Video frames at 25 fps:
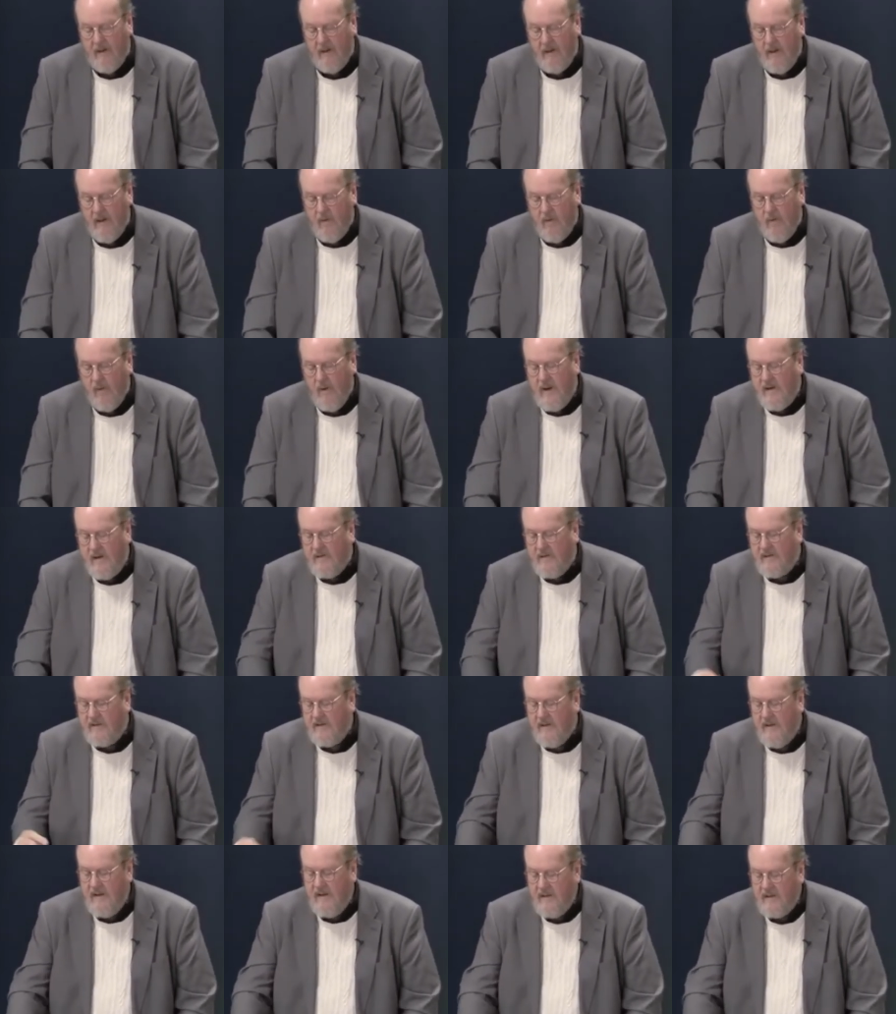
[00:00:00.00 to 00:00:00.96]
When he
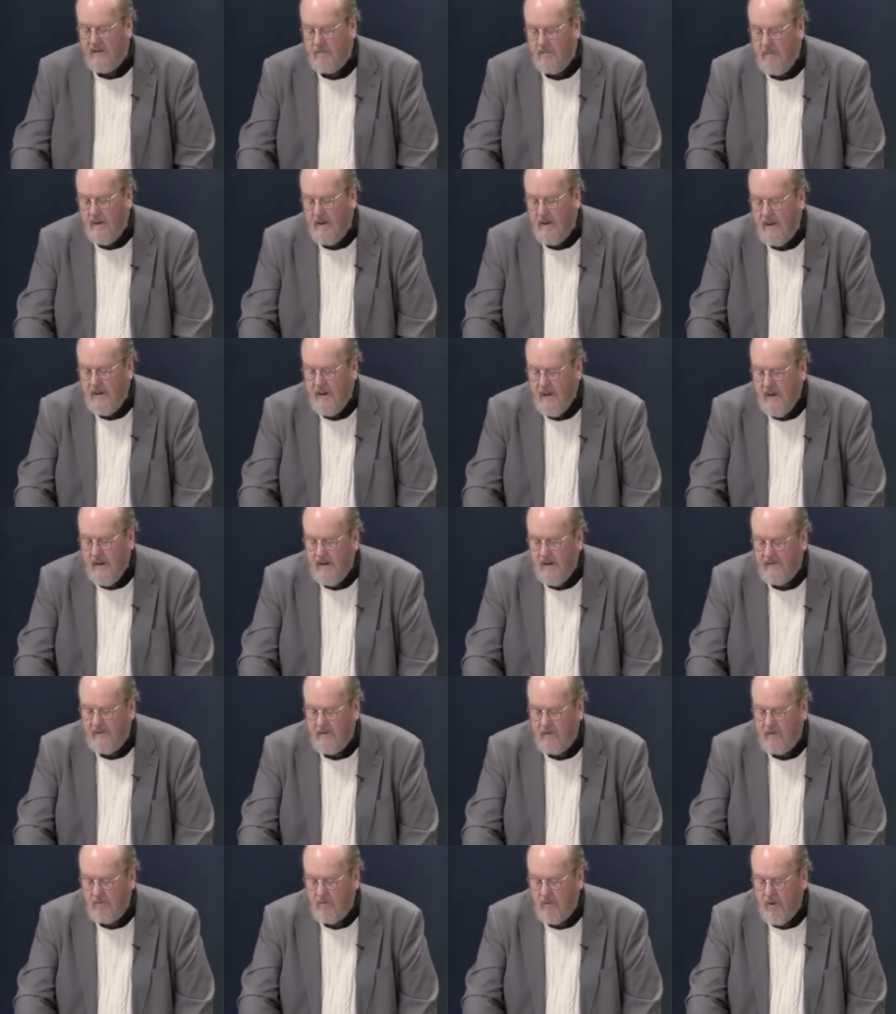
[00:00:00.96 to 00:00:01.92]
sees me as
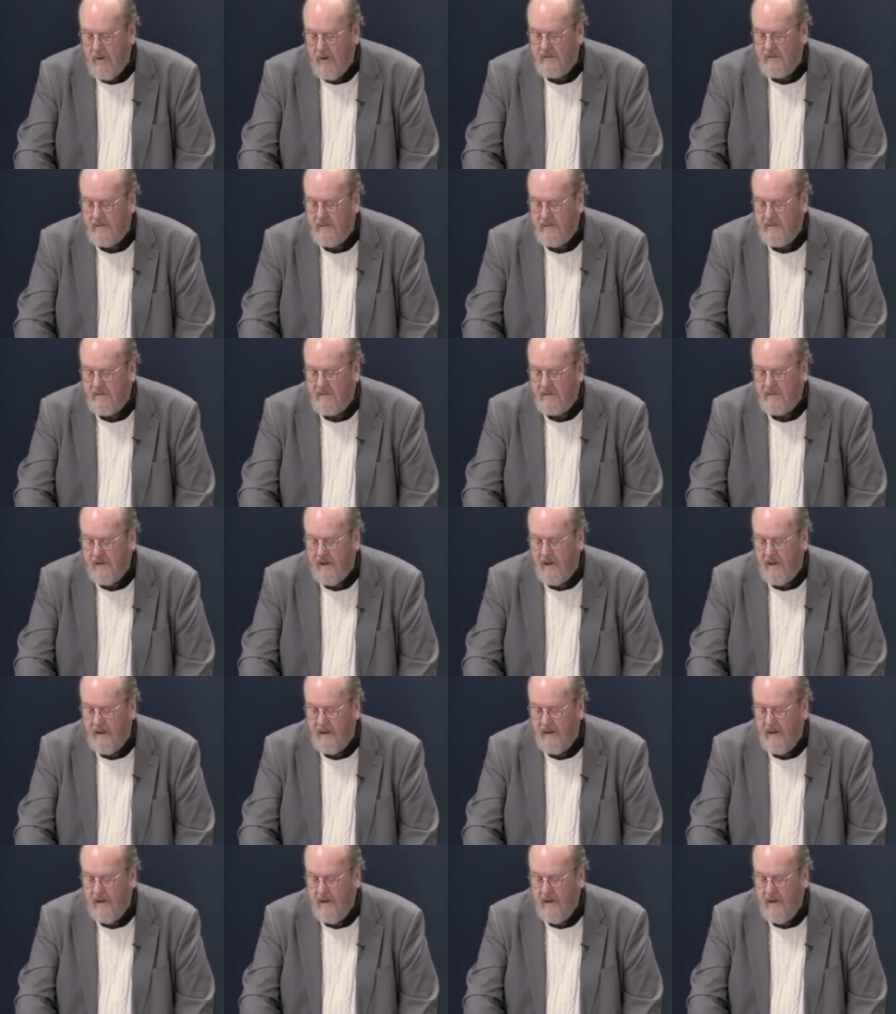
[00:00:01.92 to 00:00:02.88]
a righteous
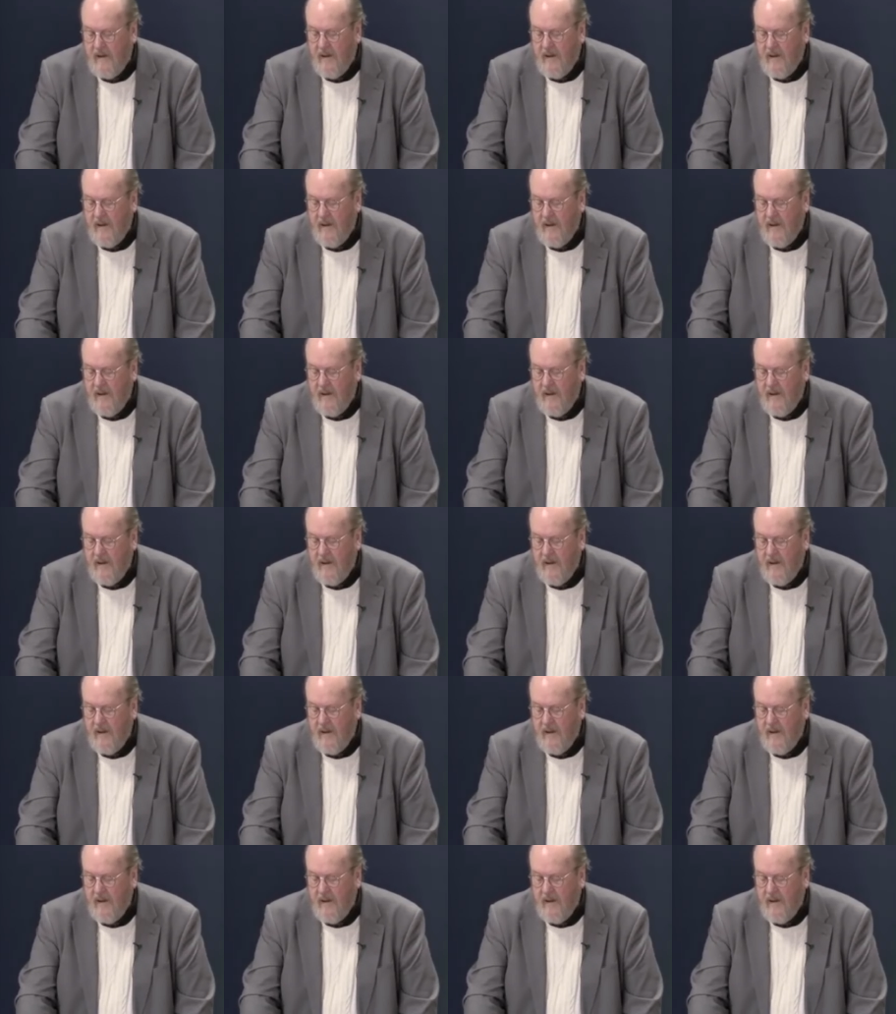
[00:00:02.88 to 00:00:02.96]
son,